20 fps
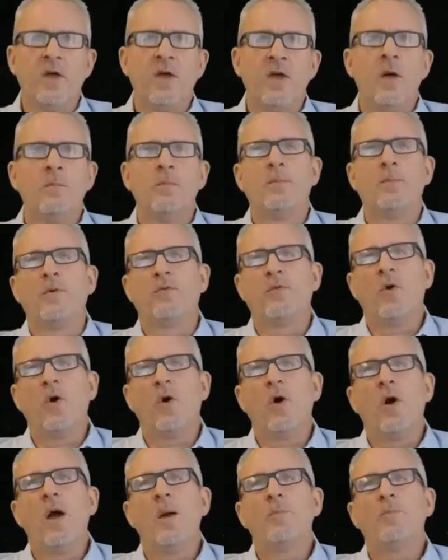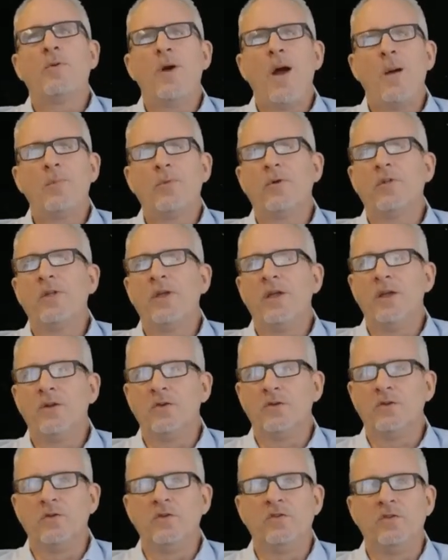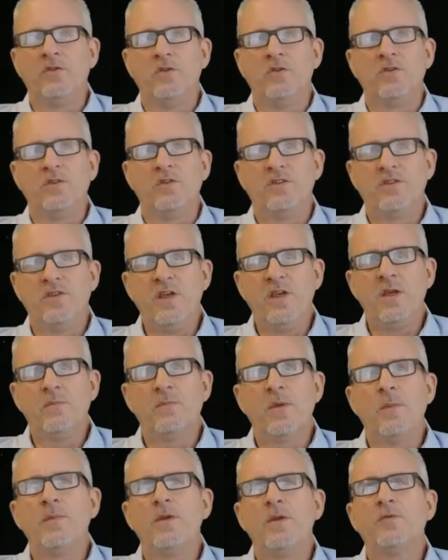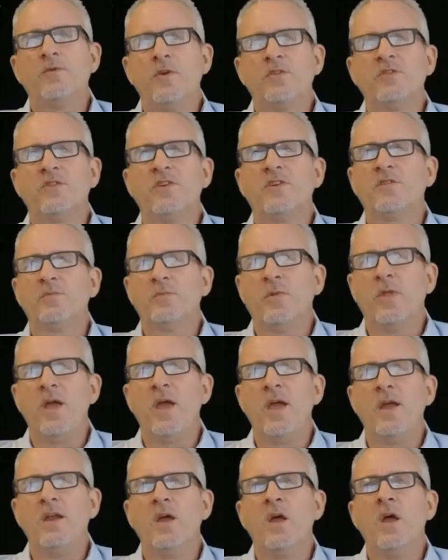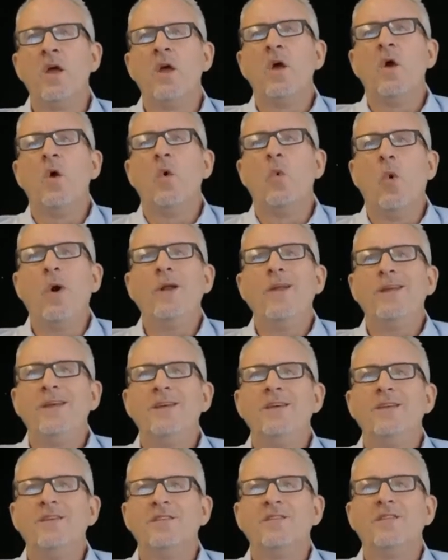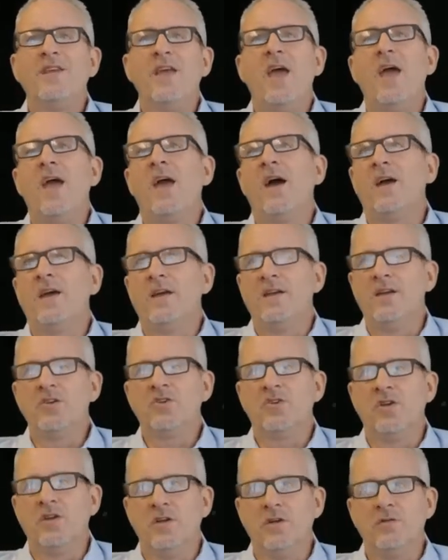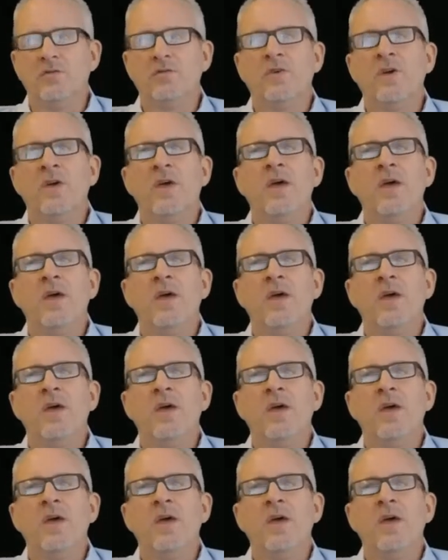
but before I properly introduce you to the team, let me first explain what is the AI initiative